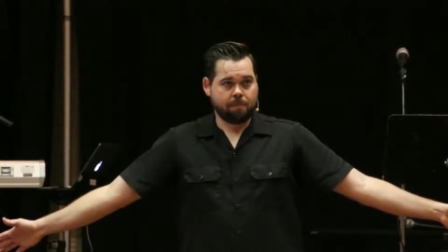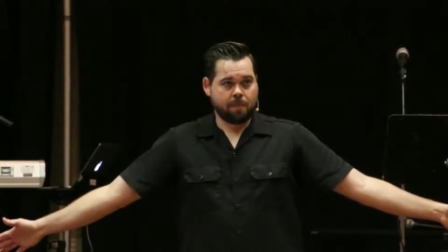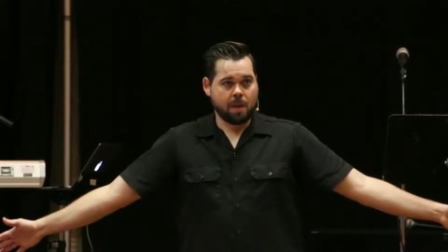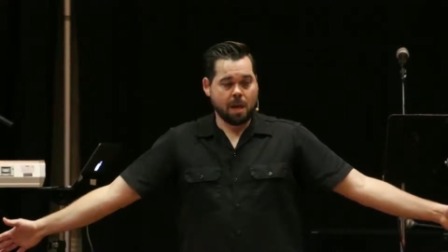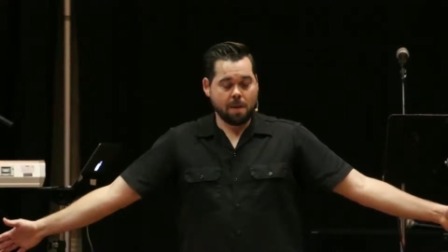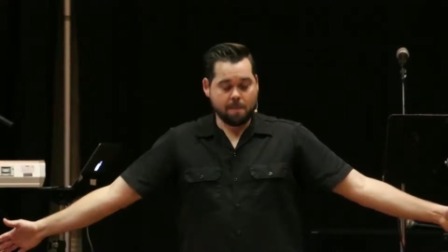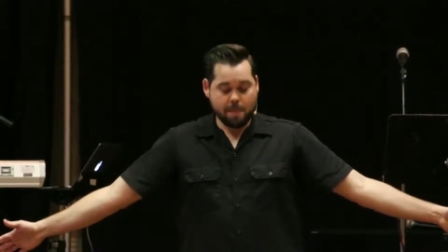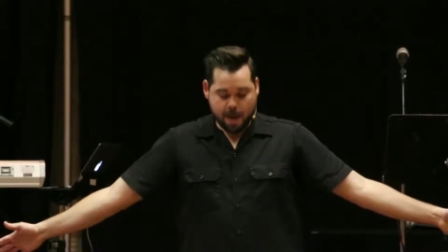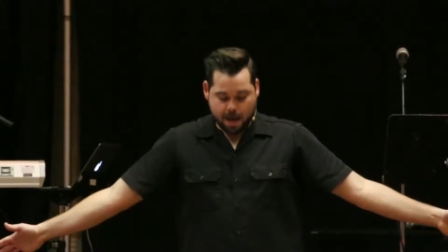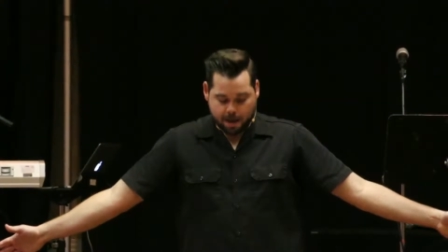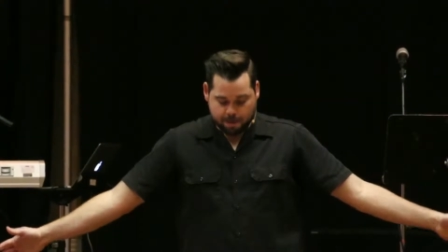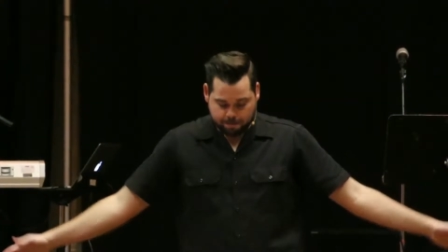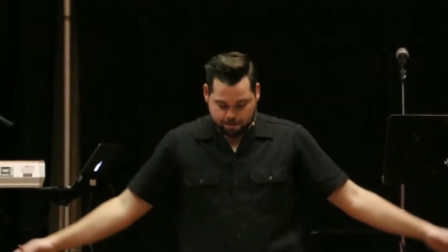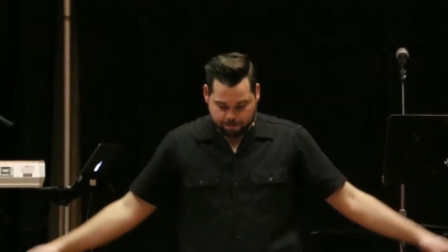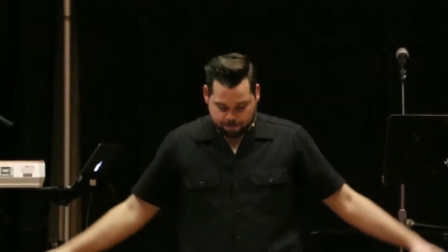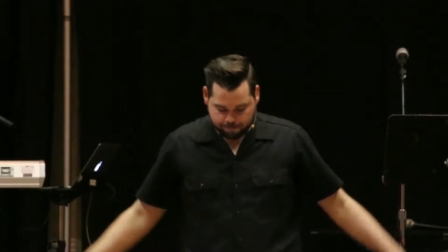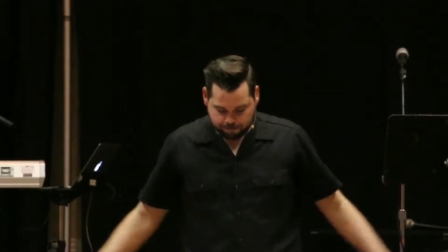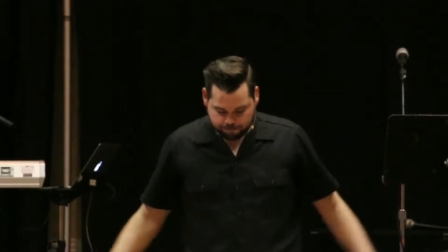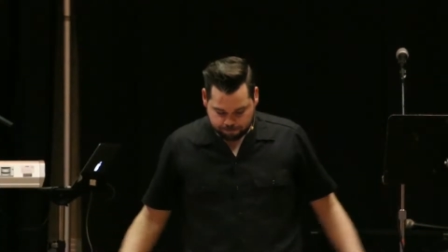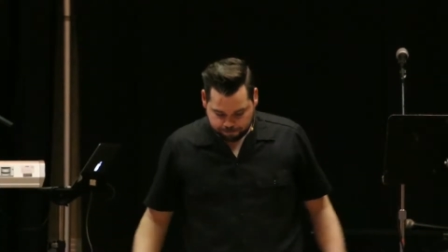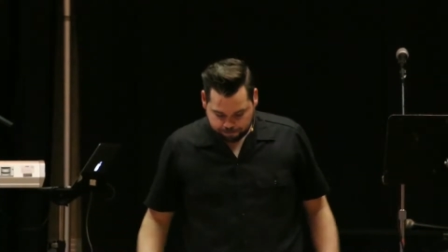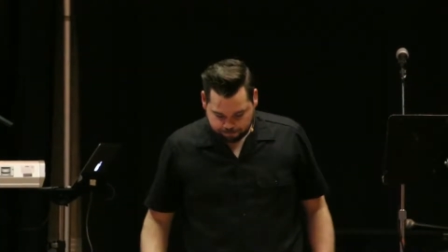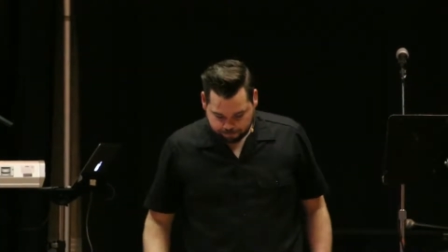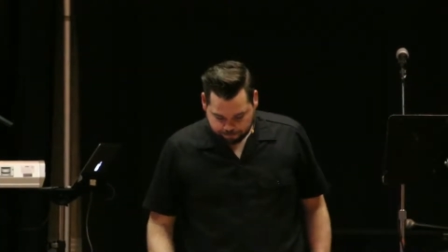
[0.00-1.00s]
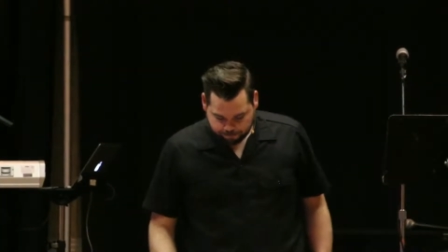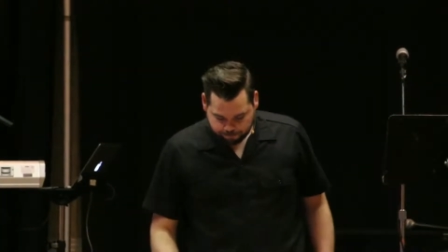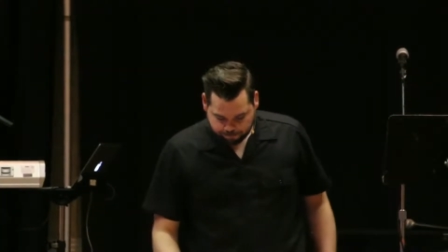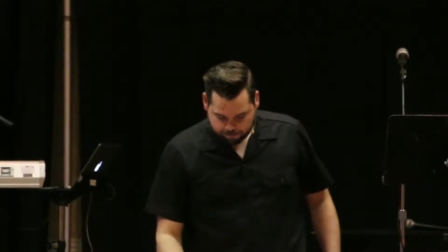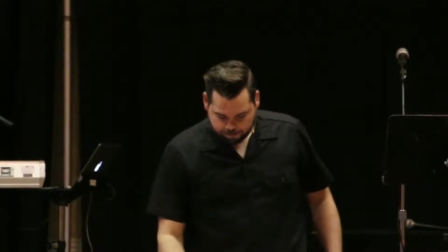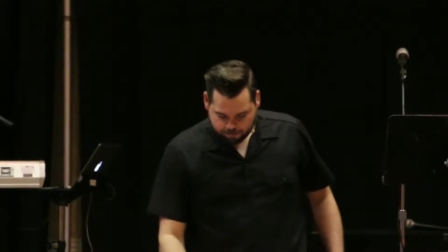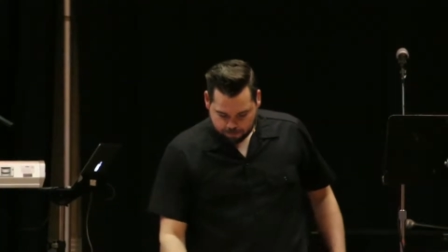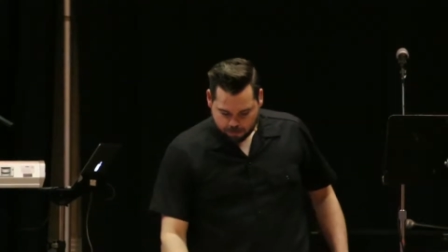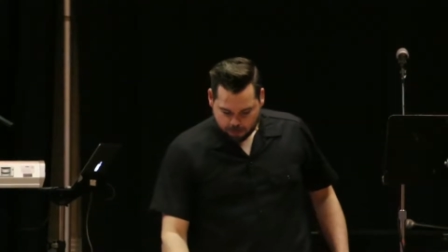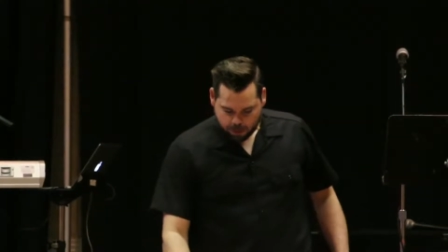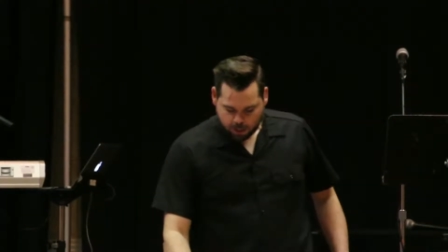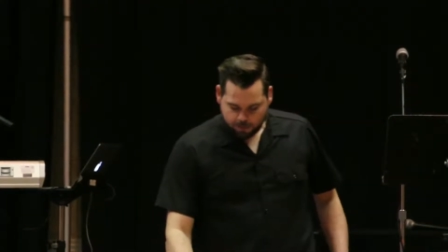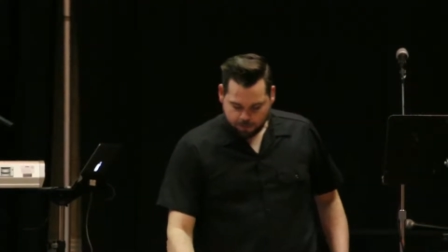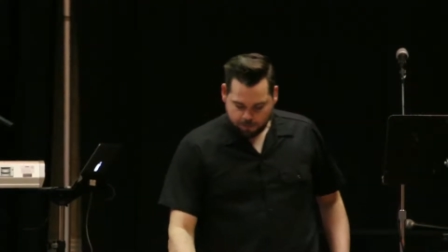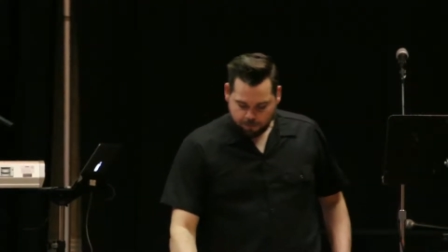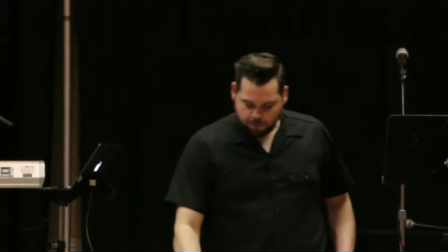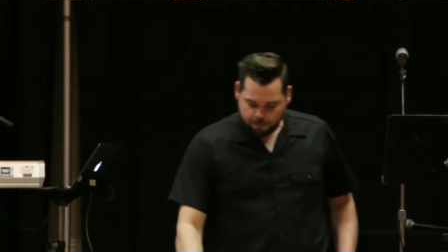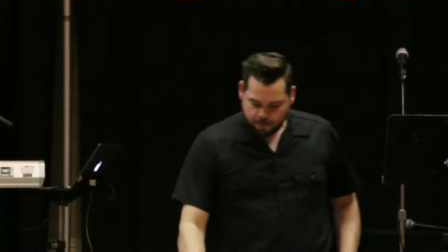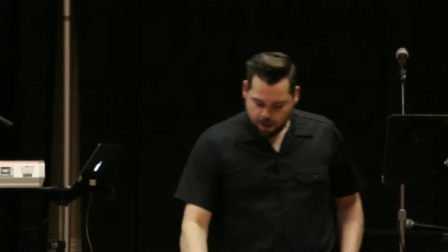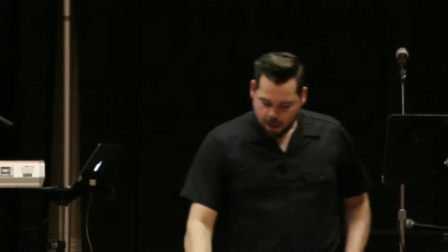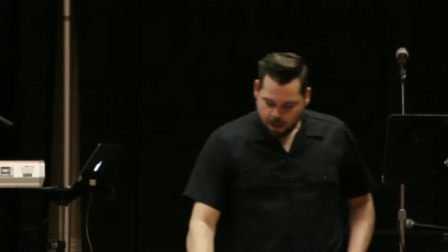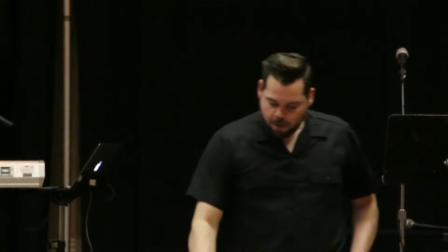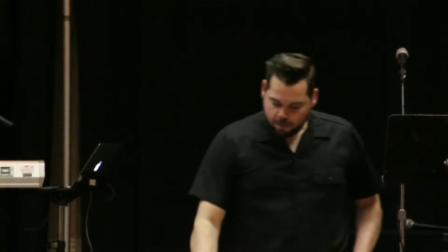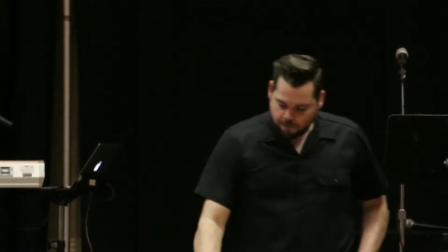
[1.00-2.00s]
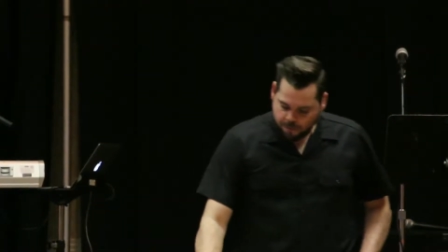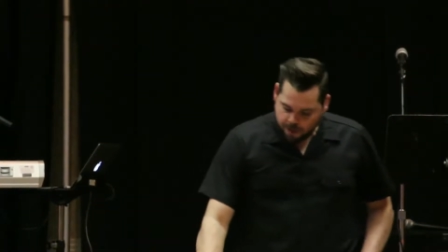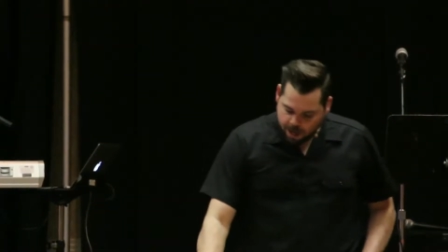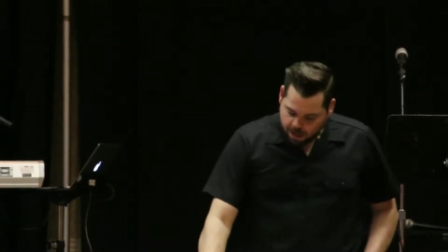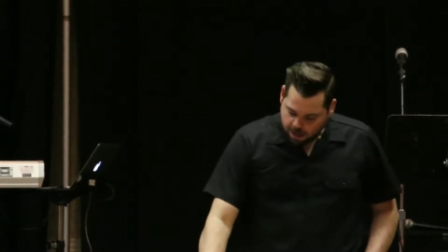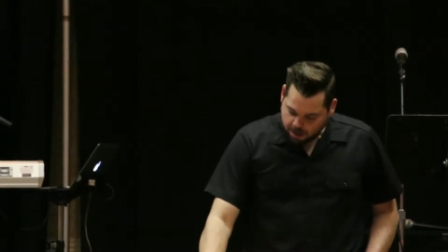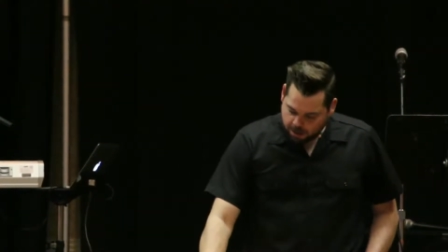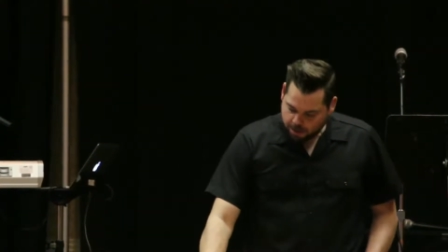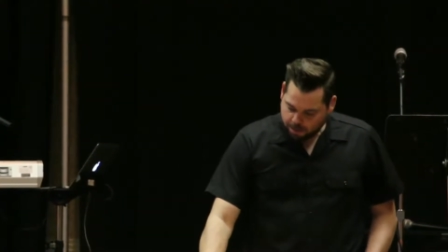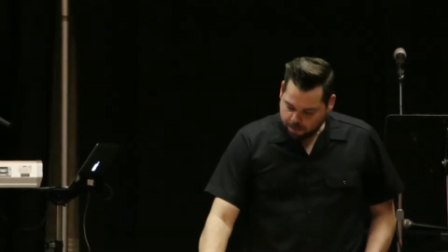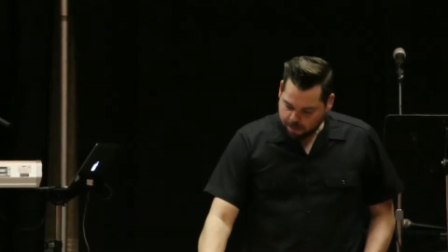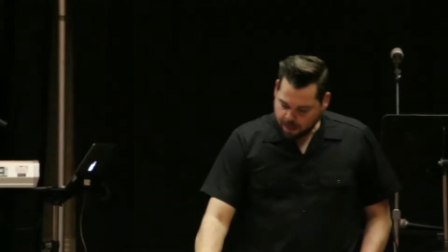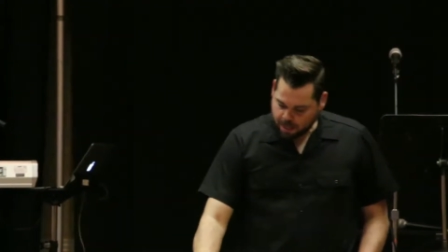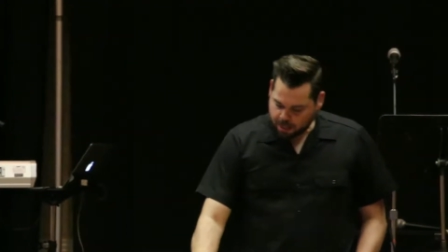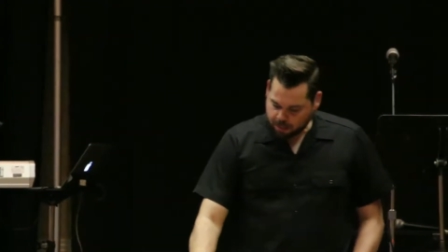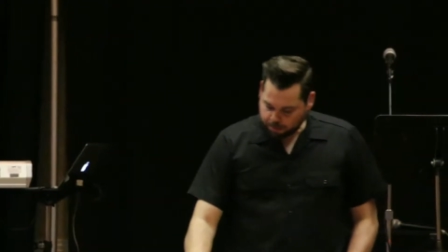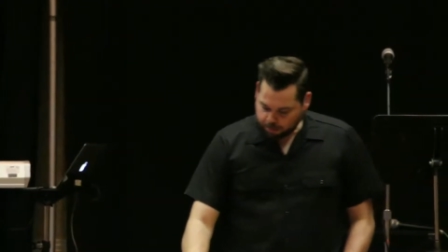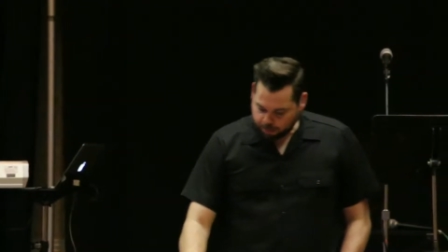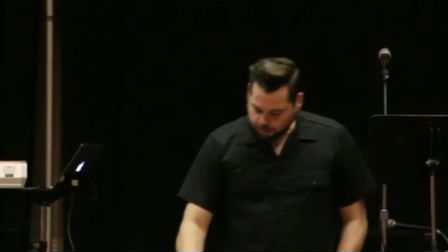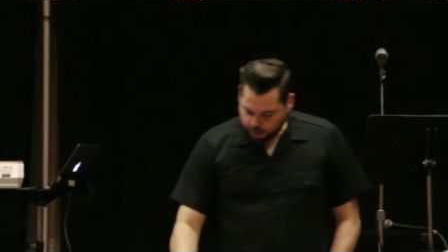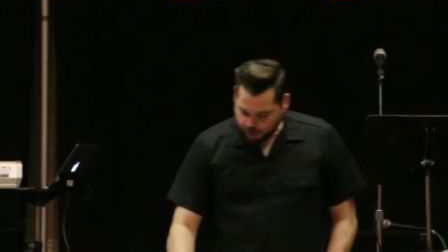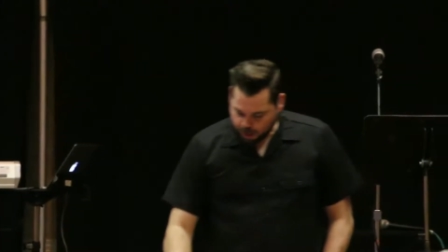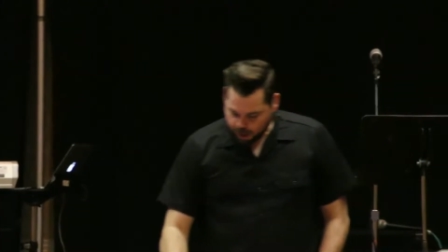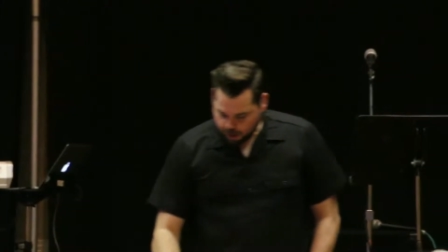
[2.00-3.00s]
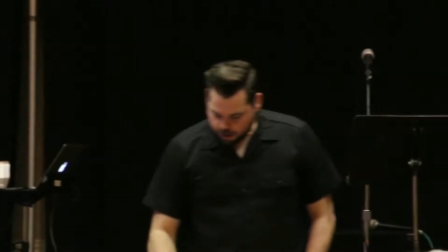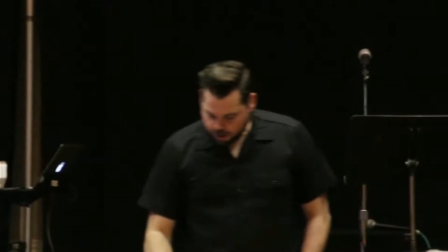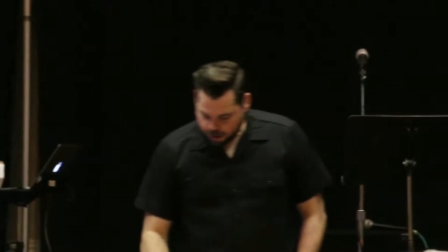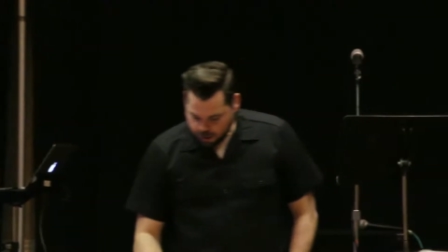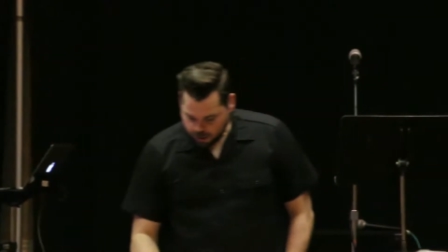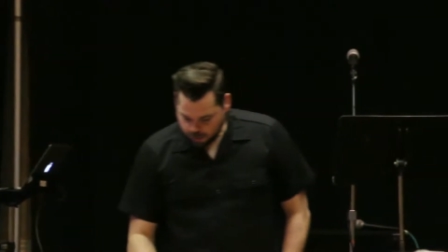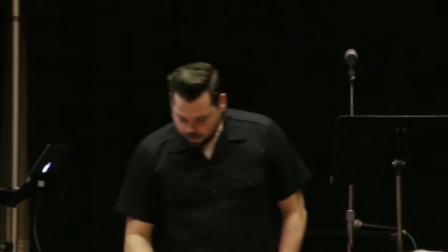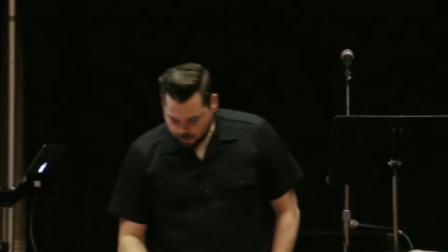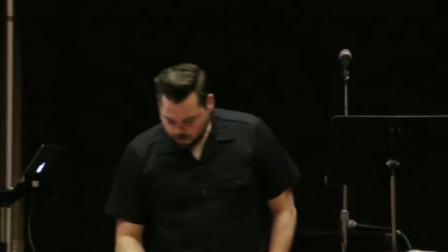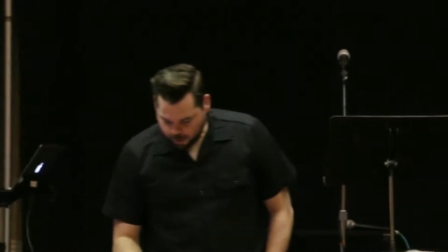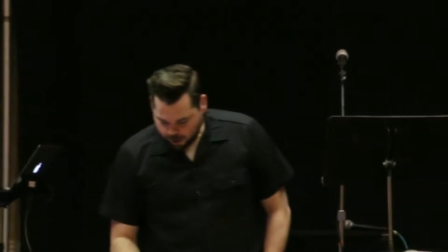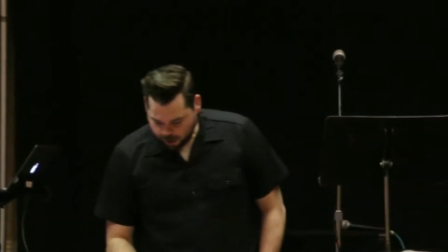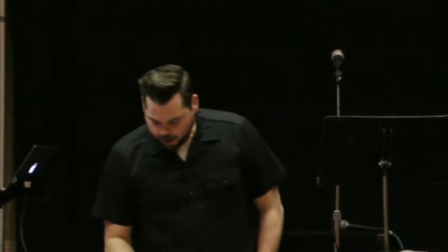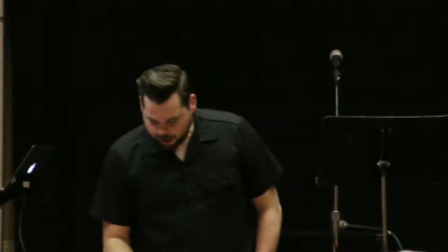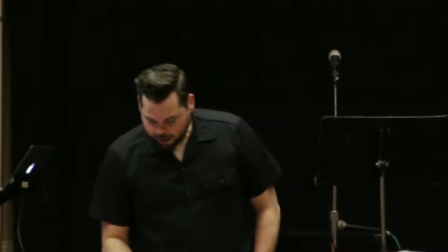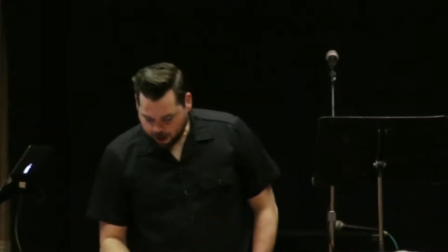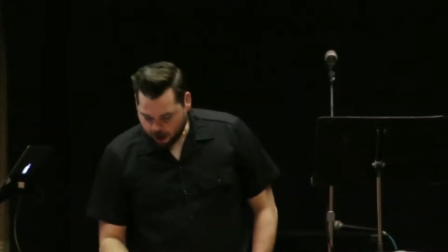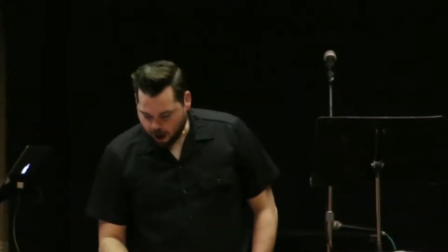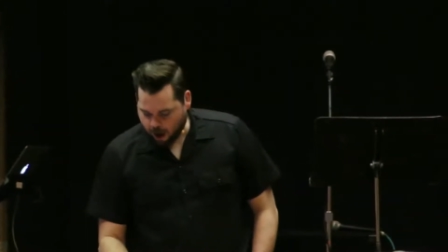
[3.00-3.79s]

Amen? Faith makes prayer work.